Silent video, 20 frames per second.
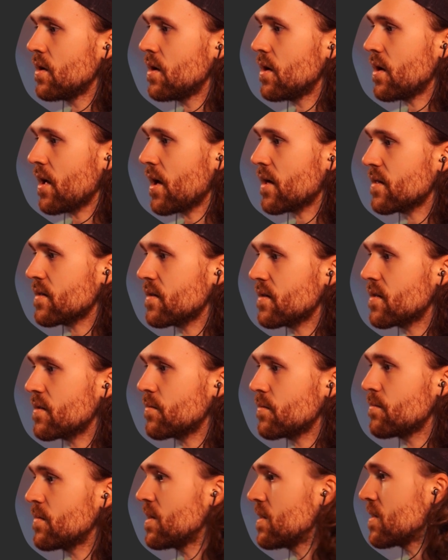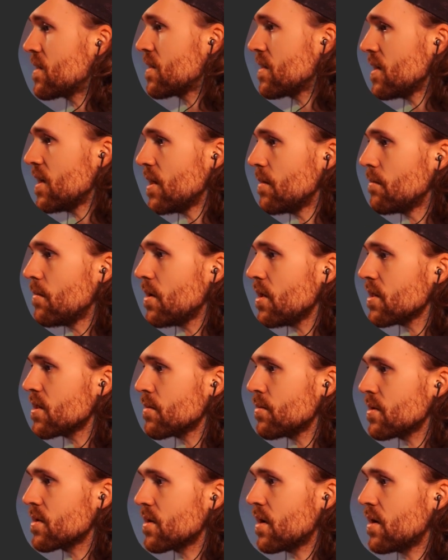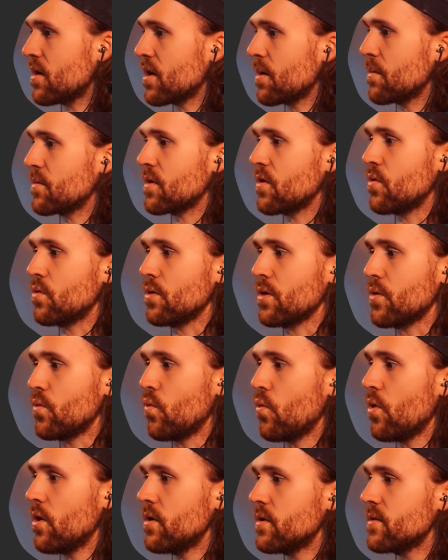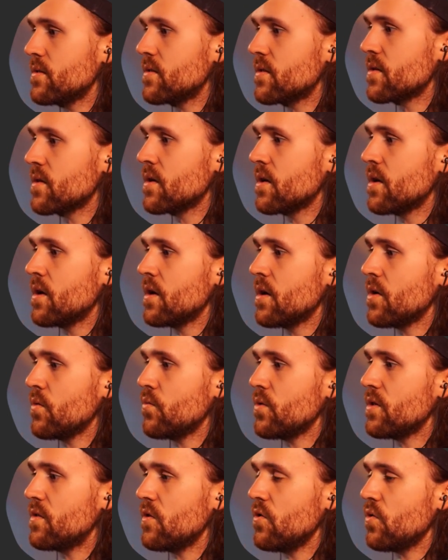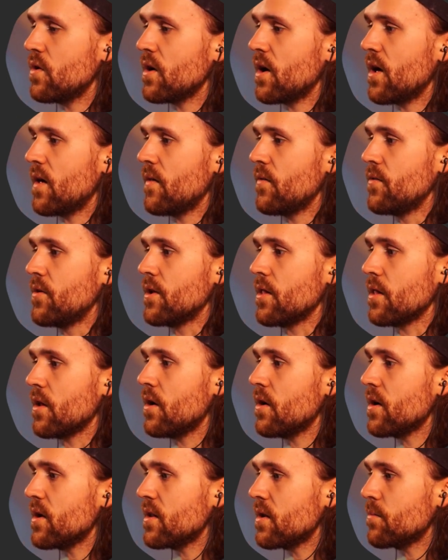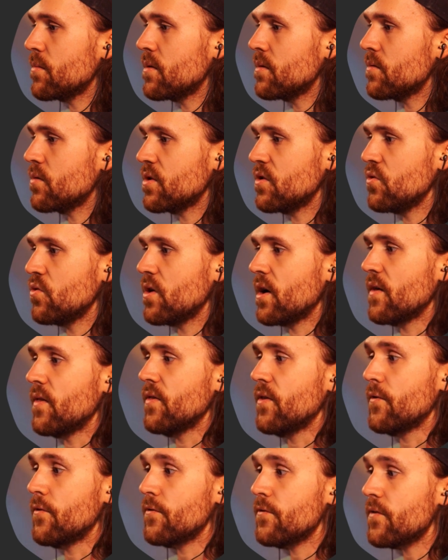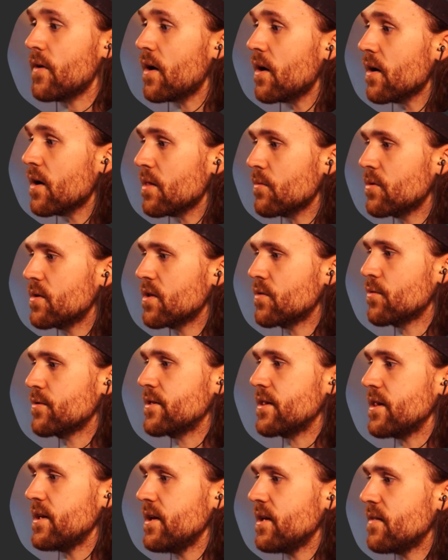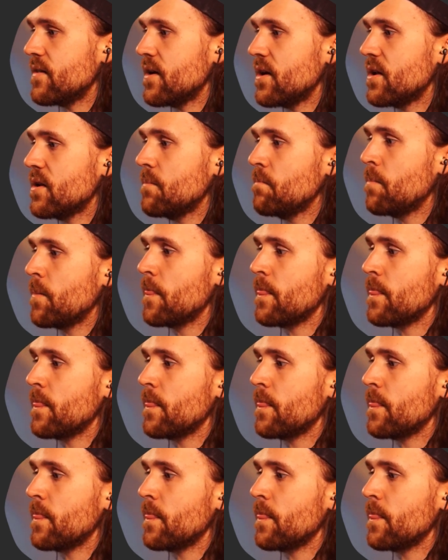has this been seen multiple times or only once, we do get the line number, we do get the file where this was leaked in,